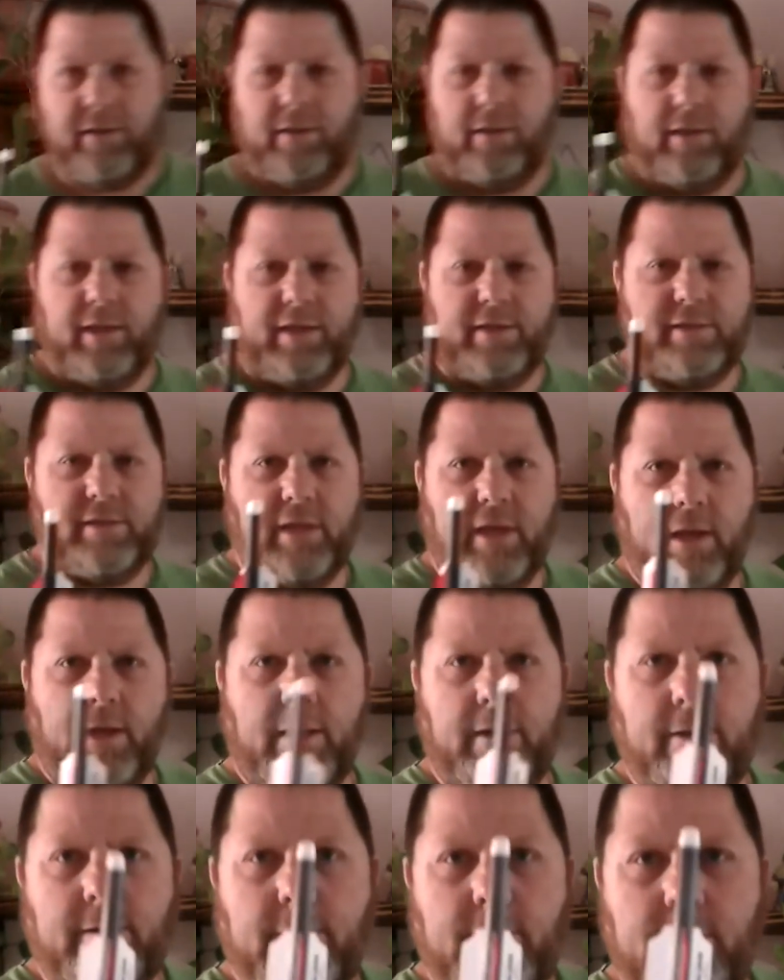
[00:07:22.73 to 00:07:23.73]
these
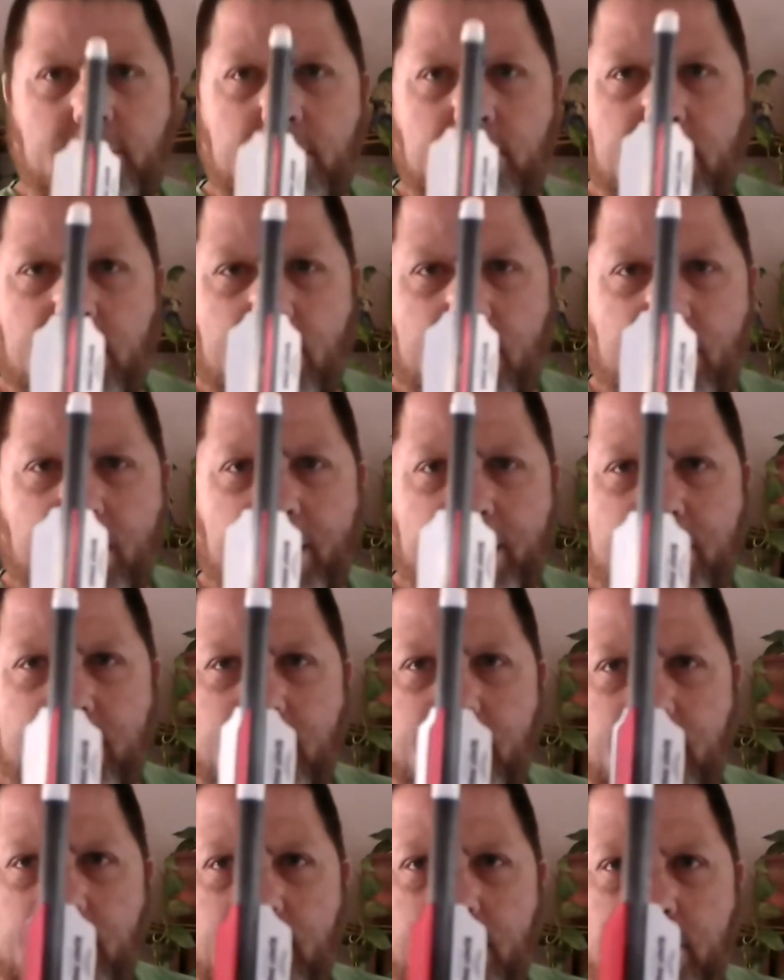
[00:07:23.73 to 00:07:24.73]
kind of like
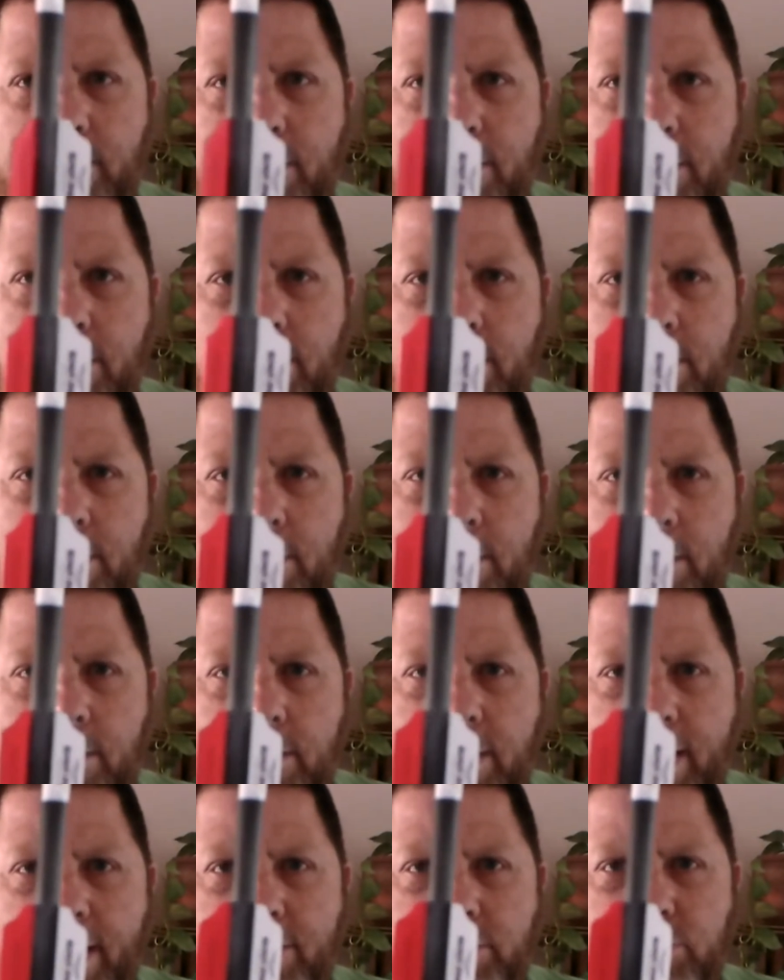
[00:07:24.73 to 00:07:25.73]

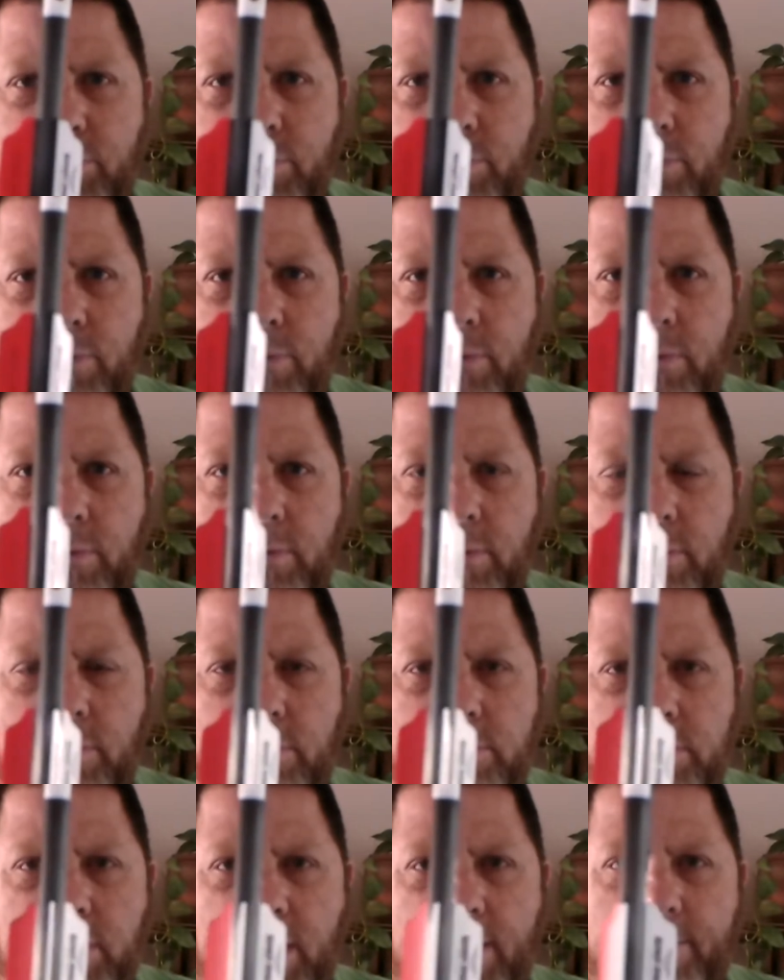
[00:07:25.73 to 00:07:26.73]
castle
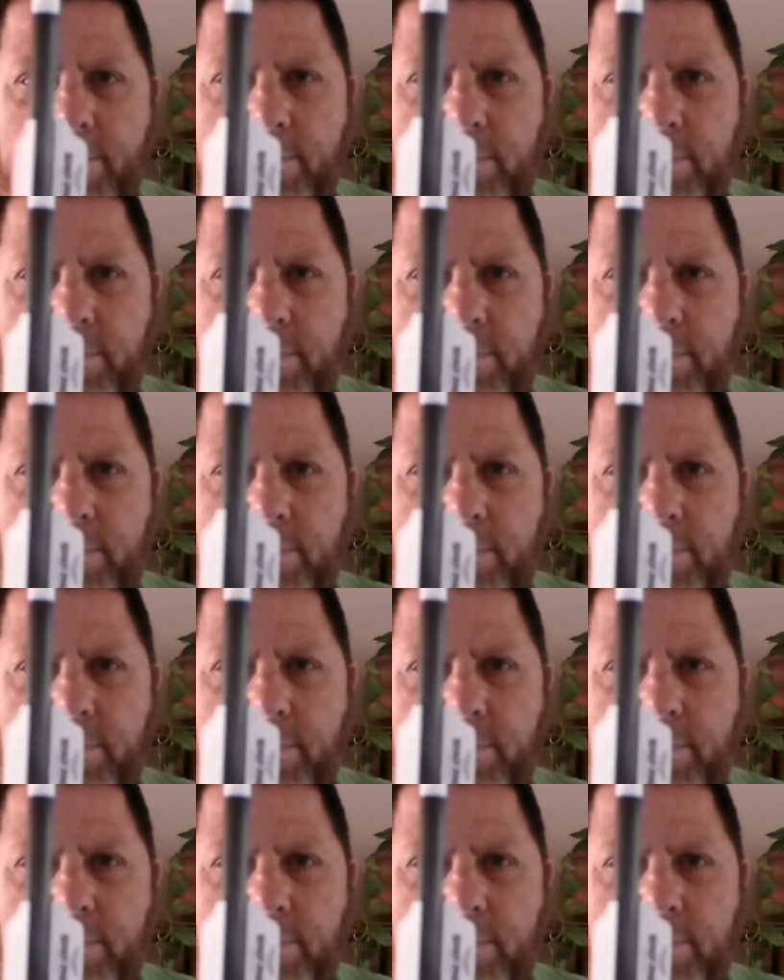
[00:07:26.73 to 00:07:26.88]
type.